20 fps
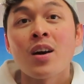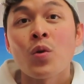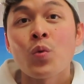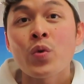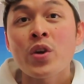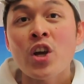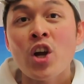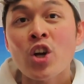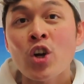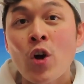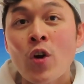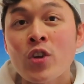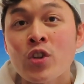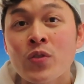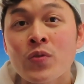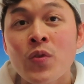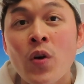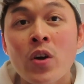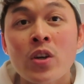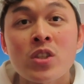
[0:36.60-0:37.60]
we are going
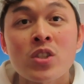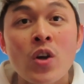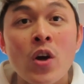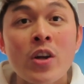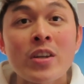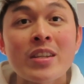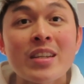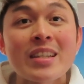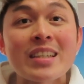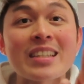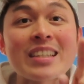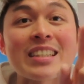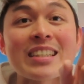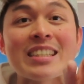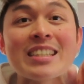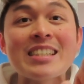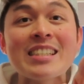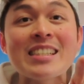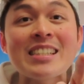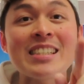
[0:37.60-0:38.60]
to focus on
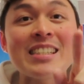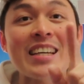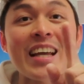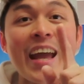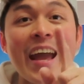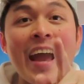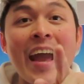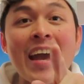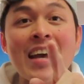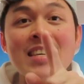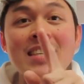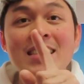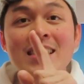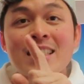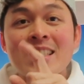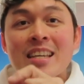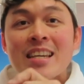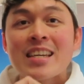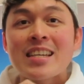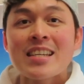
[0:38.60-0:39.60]

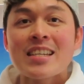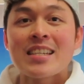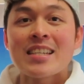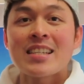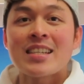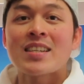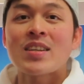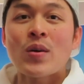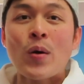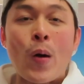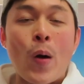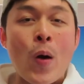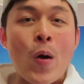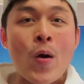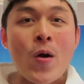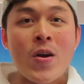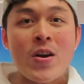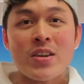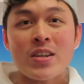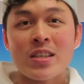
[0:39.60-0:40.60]
EST,
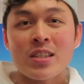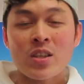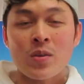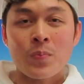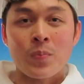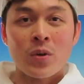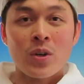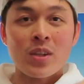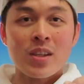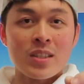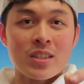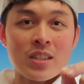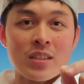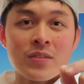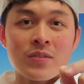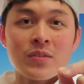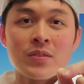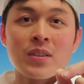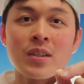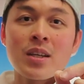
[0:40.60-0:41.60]
or the
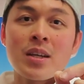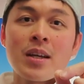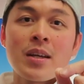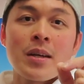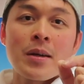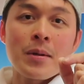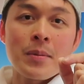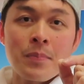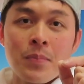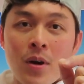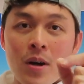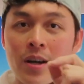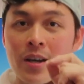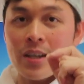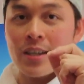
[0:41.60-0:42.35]
superlative part.